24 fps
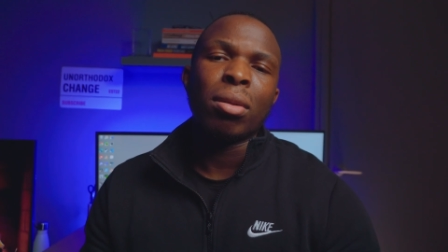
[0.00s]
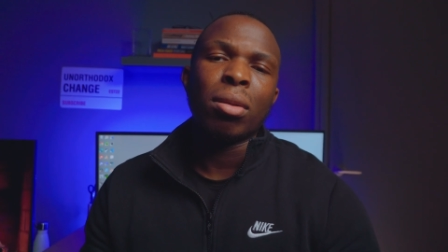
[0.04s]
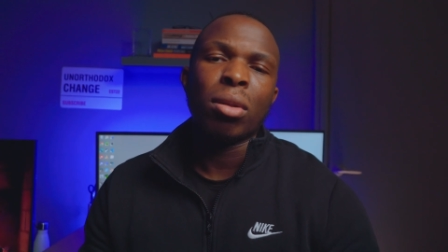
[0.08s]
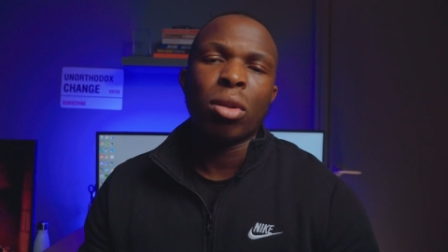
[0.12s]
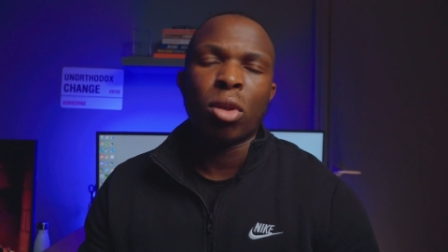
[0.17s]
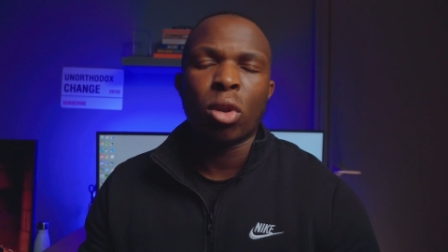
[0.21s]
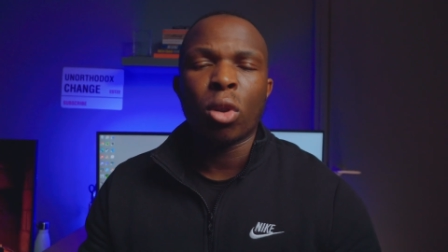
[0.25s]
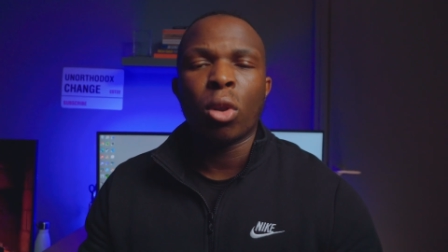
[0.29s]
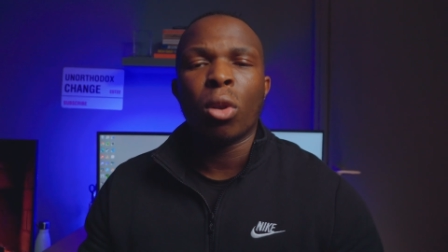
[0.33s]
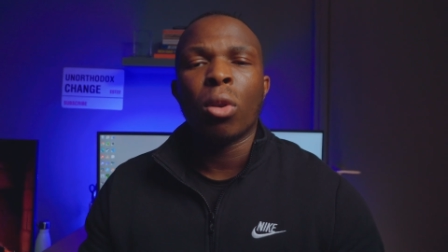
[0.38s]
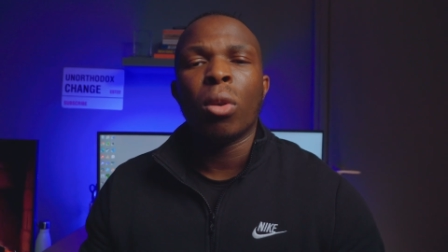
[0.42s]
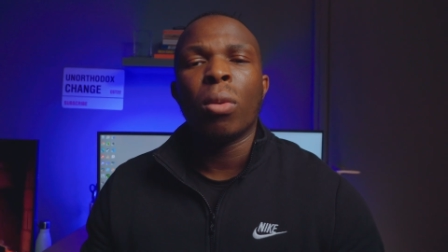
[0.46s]

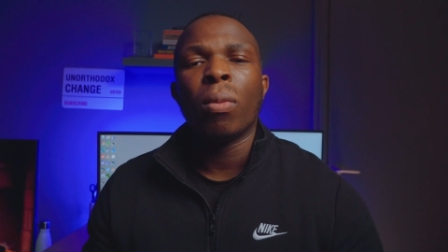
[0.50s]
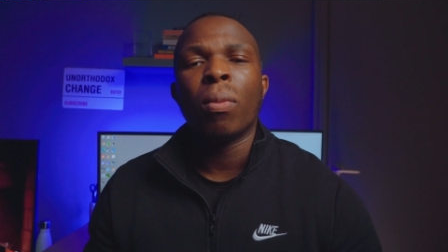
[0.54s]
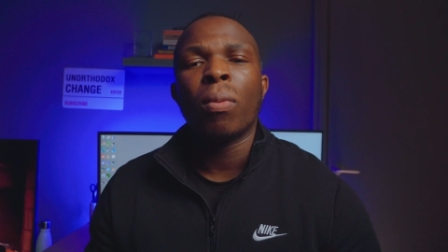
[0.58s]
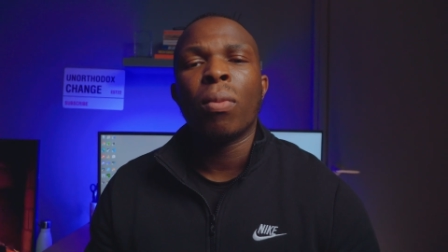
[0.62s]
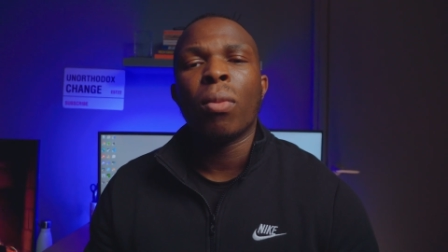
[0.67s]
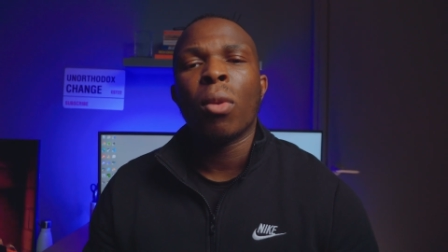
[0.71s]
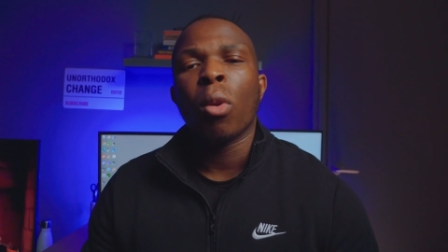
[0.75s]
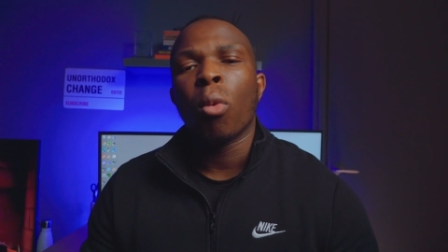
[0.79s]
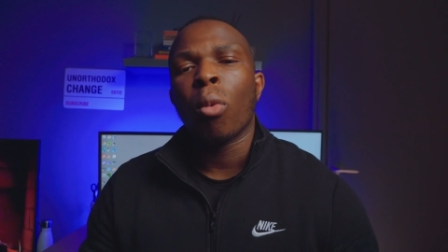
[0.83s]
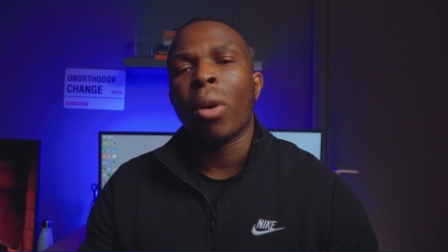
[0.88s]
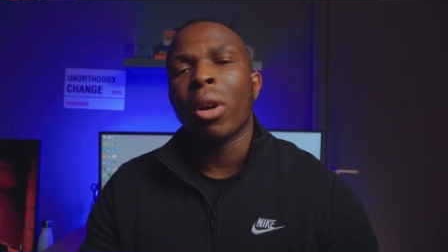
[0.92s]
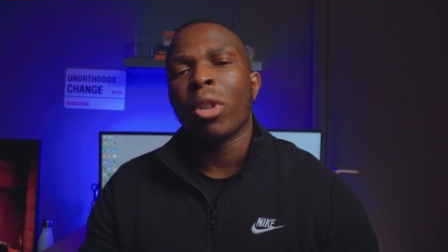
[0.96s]
So,
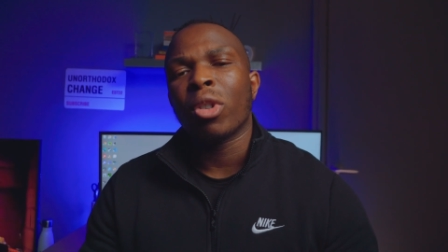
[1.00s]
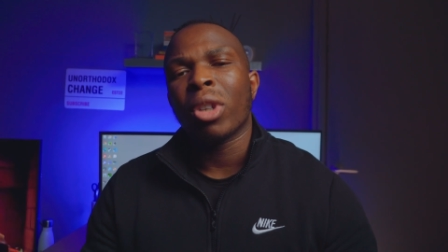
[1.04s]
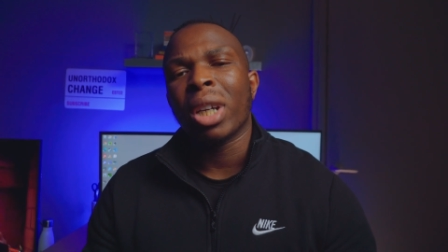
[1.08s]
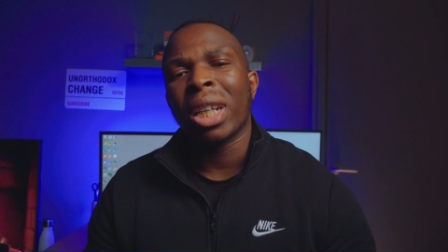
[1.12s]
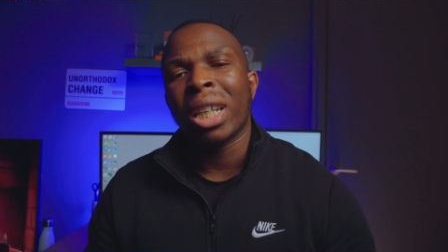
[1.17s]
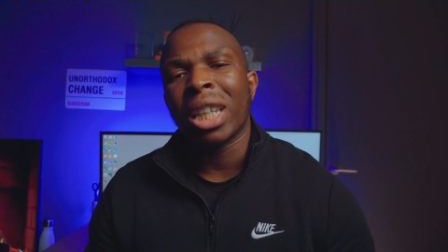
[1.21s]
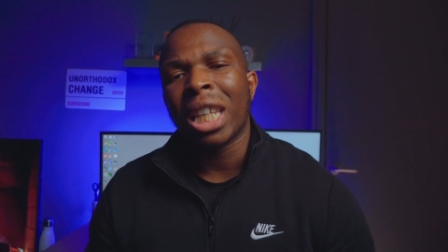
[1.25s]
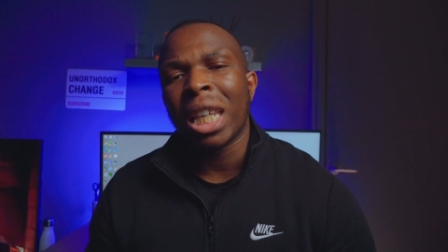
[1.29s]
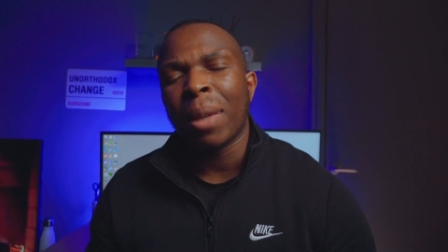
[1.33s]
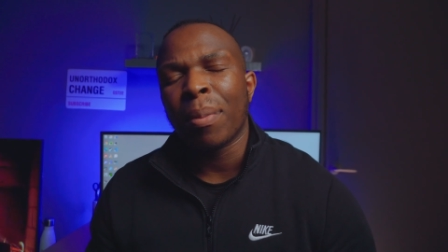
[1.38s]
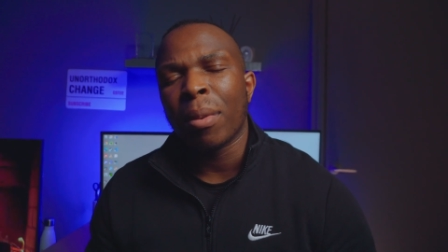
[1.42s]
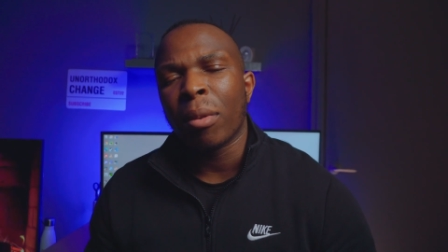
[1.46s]
while trying
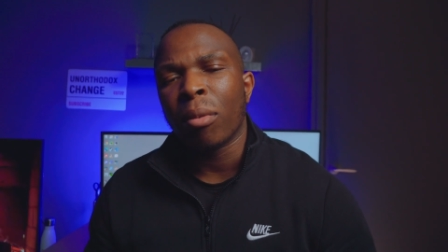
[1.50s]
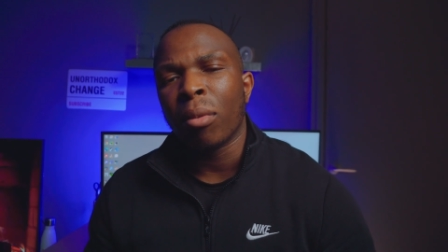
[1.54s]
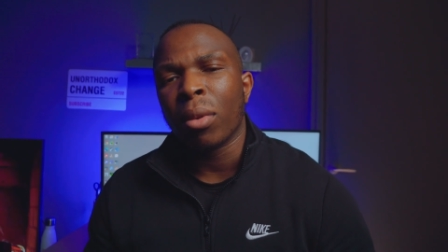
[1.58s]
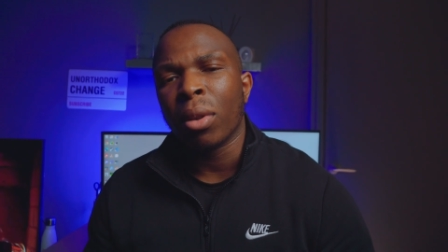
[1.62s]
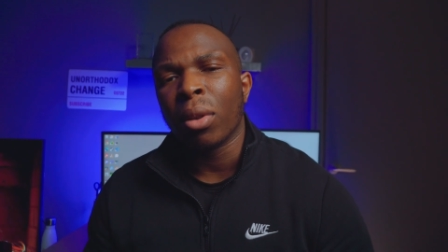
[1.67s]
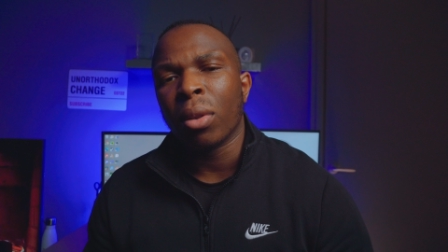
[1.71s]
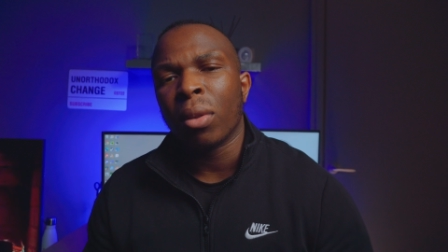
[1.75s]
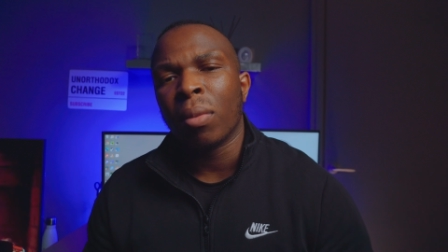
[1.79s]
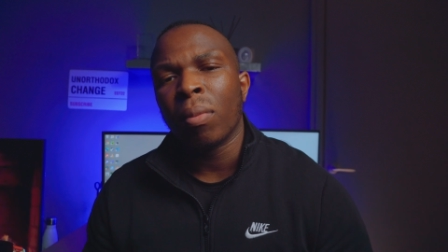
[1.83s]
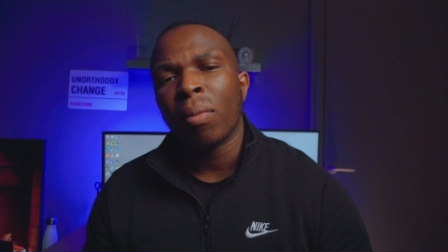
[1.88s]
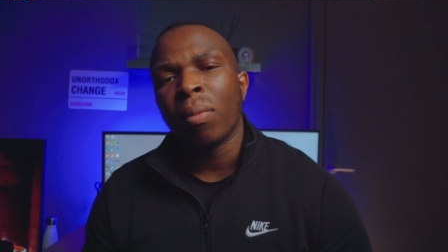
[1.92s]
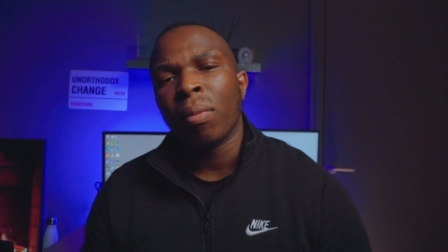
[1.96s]
to keep it
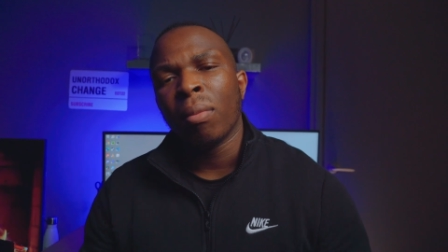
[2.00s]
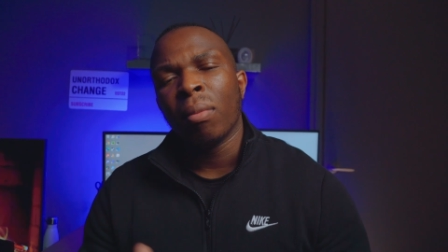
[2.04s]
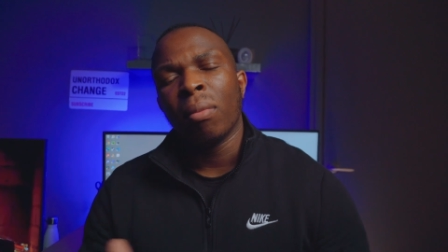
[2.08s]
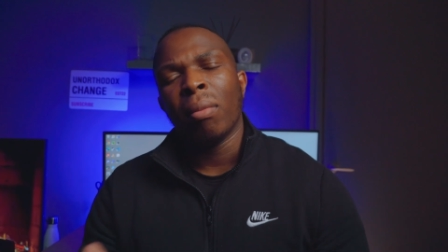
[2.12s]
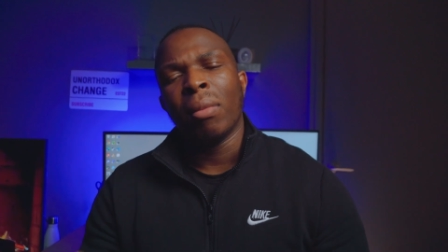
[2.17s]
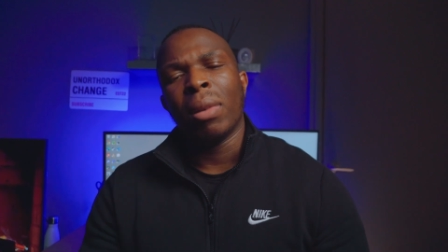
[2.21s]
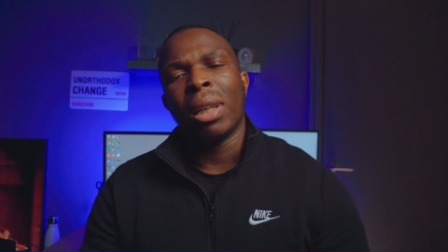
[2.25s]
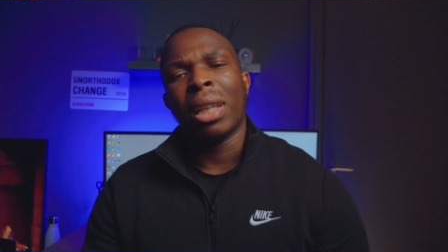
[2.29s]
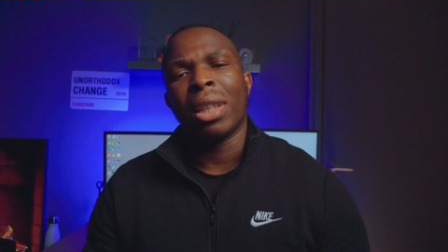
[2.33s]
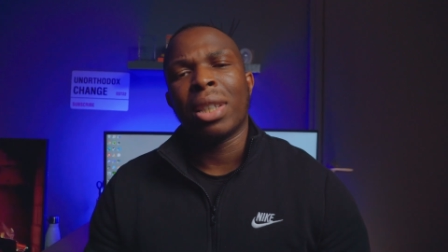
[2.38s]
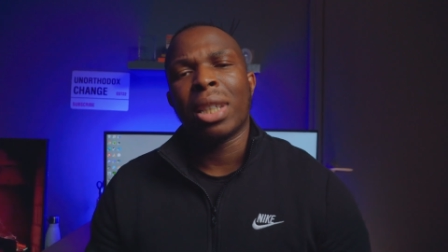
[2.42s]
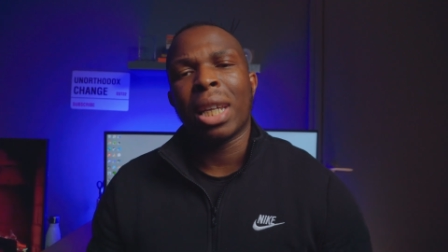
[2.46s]
real,
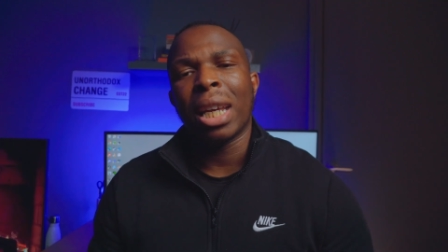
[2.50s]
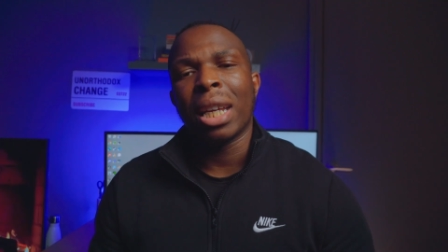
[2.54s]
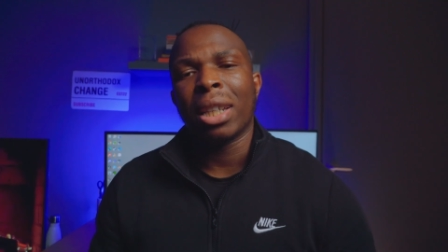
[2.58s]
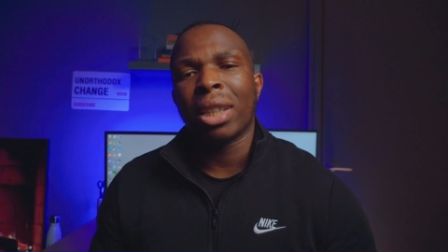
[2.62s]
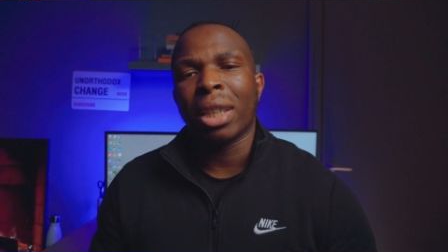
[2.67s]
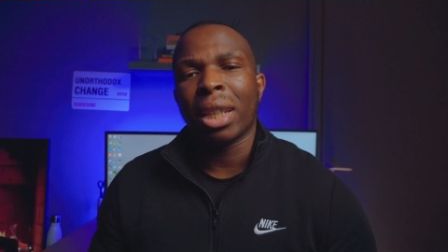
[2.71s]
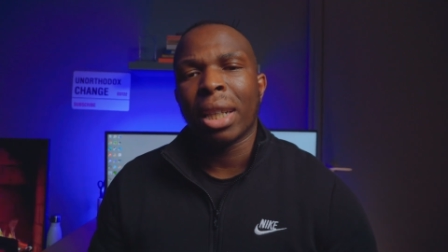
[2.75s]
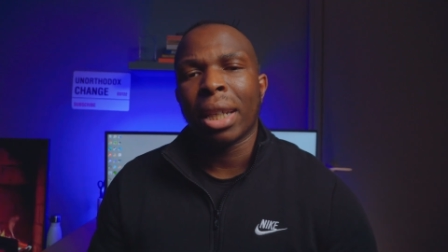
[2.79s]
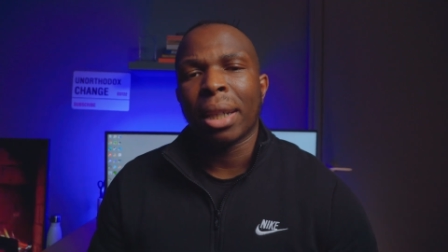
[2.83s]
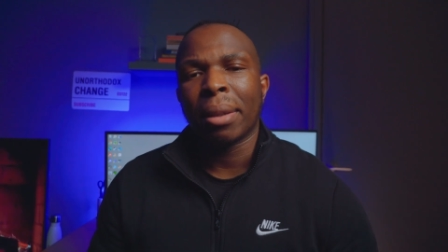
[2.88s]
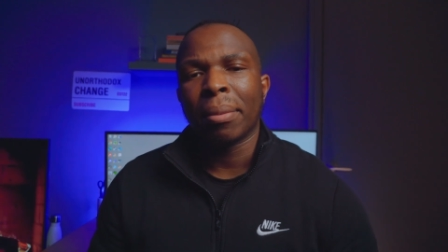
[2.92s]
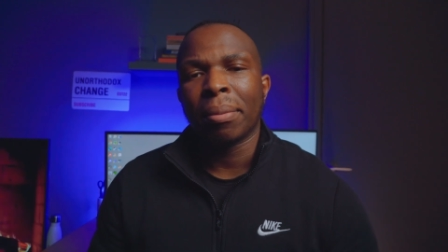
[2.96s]
let's get
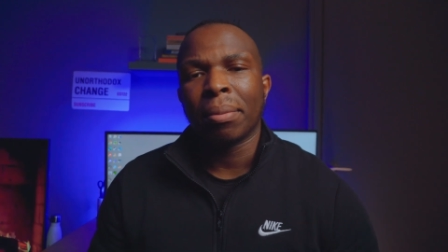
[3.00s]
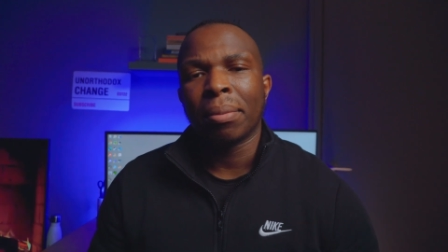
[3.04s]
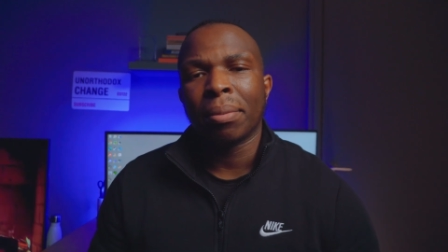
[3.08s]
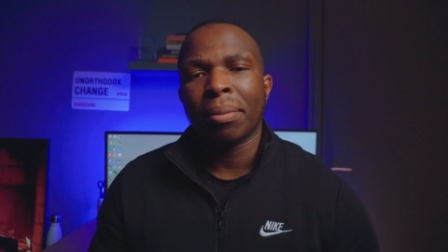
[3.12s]
into that.